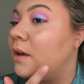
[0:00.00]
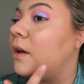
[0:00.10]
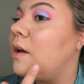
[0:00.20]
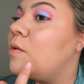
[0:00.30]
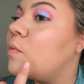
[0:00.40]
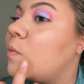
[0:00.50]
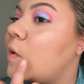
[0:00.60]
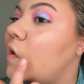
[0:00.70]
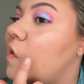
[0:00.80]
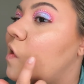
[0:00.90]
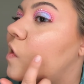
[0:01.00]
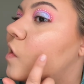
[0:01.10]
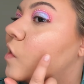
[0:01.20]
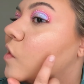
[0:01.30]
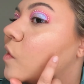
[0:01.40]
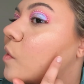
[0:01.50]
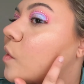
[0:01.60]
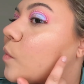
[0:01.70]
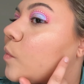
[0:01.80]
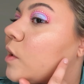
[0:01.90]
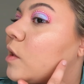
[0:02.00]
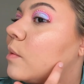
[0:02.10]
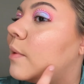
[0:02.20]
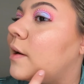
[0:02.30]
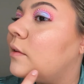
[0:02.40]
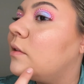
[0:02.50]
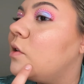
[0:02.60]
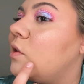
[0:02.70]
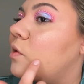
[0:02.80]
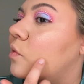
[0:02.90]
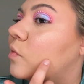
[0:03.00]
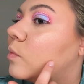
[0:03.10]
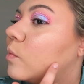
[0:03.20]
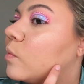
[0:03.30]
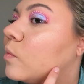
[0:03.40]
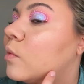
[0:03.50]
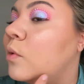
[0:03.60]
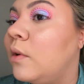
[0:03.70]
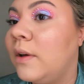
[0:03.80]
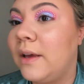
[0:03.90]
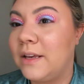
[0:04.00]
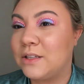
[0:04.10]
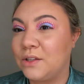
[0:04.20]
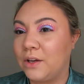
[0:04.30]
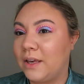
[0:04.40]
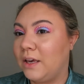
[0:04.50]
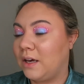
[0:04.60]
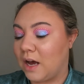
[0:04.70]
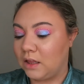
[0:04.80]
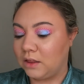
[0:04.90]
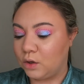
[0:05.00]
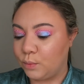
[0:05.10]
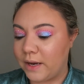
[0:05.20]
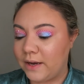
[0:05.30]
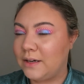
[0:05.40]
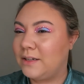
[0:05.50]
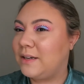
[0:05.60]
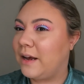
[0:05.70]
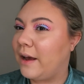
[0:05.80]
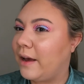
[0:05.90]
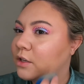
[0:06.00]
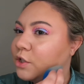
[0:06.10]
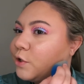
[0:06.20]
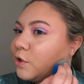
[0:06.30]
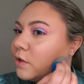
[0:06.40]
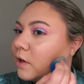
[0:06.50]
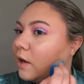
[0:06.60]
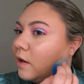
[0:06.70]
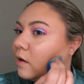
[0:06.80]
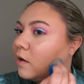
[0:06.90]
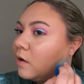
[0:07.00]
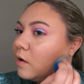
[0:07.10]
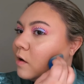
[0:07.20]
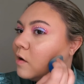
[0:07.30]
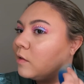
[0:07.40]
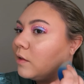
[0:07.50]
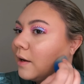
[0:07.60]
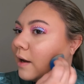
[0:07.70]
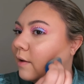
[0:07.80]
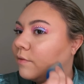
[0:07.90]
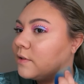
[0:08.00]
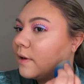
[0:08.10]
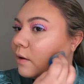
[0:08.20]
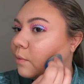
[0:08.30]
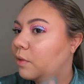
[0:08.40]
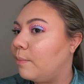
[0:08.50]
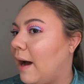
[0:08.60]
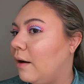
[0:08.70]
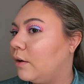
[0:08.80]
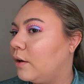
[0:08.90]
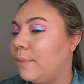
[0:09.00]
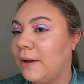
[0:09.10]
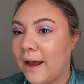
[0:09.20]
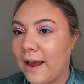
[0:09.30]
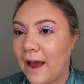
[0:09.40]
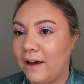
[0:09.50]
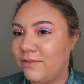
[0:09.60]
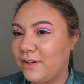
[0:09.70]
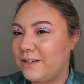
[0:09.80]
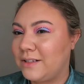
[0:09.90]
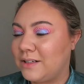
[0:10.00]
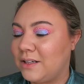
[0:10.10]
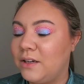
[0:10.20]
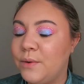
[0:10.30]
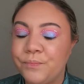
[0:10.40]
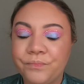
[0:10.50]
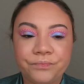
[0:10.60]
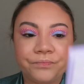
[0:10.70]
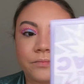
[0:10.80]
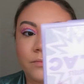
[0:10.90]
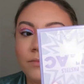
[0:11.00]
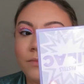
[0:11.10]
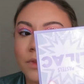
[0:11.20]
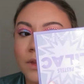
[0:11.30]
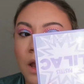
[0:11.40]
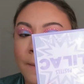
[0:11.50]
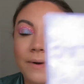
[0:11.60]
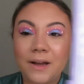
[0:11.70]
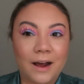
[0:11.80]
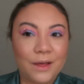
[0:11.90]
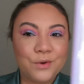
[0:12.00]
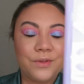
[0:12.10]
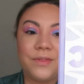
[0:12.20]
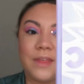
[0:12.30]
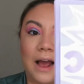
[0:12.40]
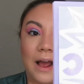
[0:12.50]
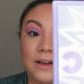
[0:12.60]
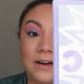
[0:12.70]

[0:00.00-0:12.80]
and right here really badly is looking a little bit textured and like I've set it with powder but I haven't. But other than that,